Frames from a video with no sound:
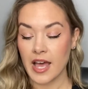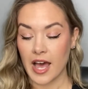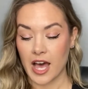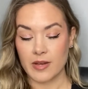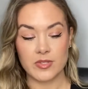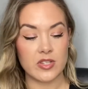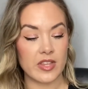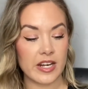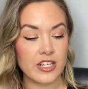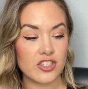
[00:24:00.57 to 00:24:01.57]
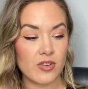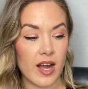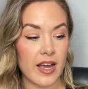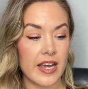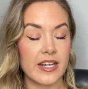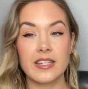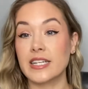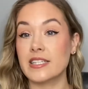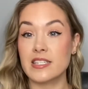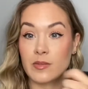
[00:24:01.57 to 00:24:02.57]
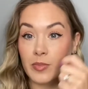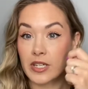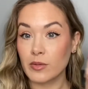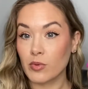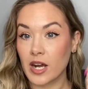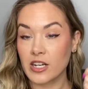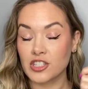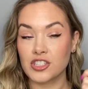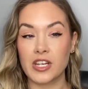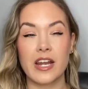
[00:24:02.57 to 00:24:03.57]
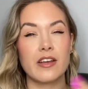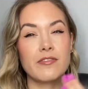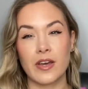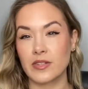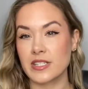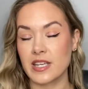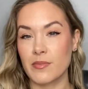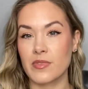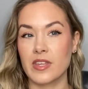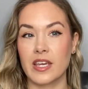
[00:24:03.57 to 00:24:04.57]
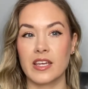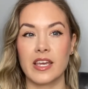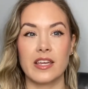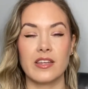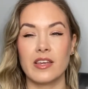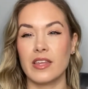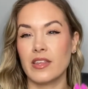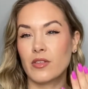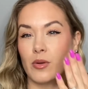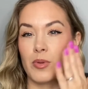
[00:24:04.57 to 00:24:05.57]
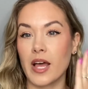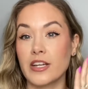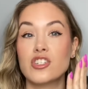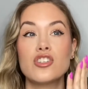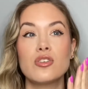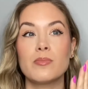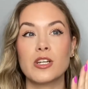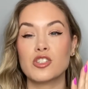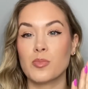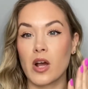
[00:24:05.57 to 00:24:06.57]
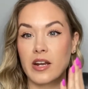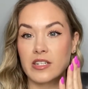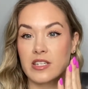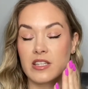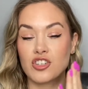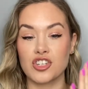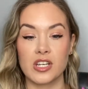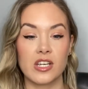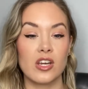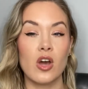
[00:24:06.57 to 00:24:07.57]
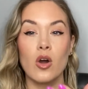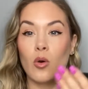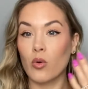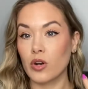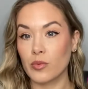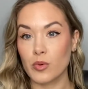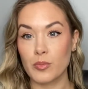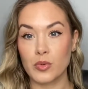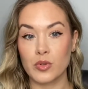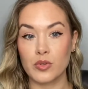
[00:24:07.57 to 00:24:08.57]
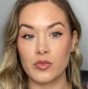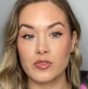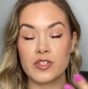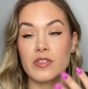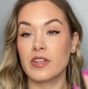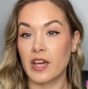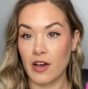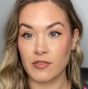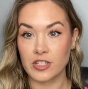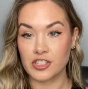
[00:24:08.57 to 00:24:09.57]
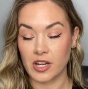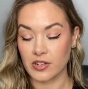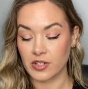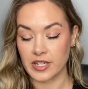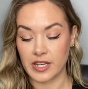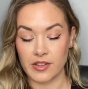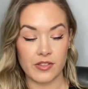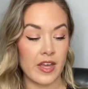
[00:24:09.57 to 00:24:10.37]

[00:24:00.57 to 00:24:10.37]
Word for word: Um, so then I tried like a stippling brush and I found the same thing. It either applied too much product to the cheek or it removed the coverage underneath.